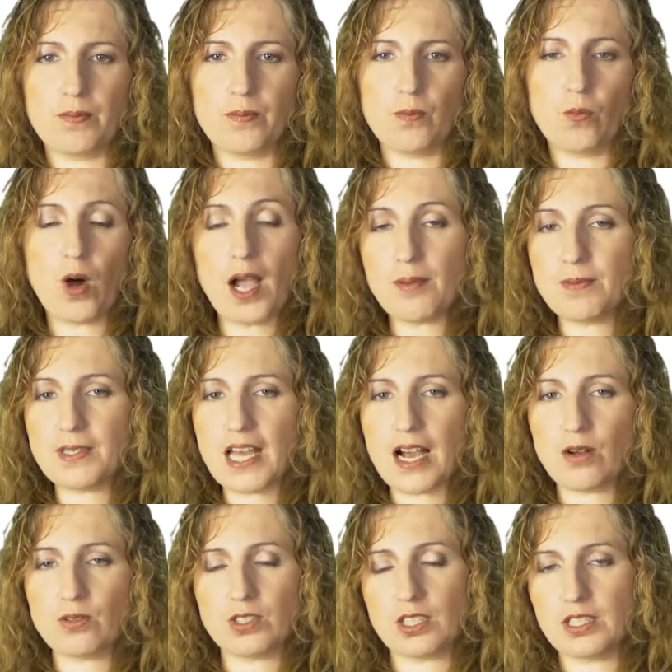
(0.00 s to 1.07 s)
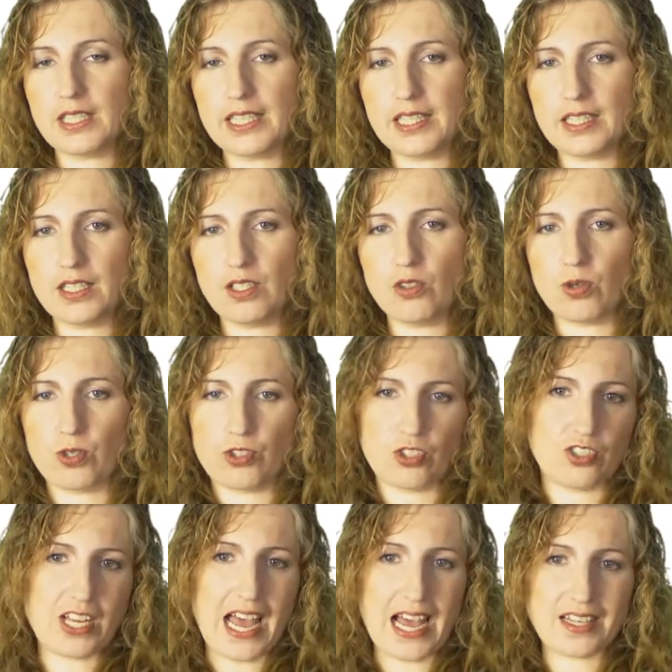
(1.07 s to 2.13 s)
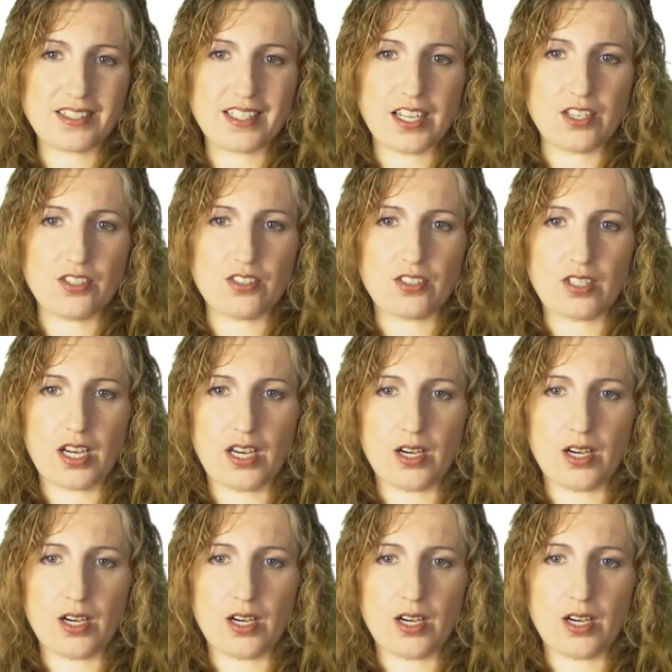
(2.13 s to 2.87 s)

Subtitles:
wiped out, deleted, or just access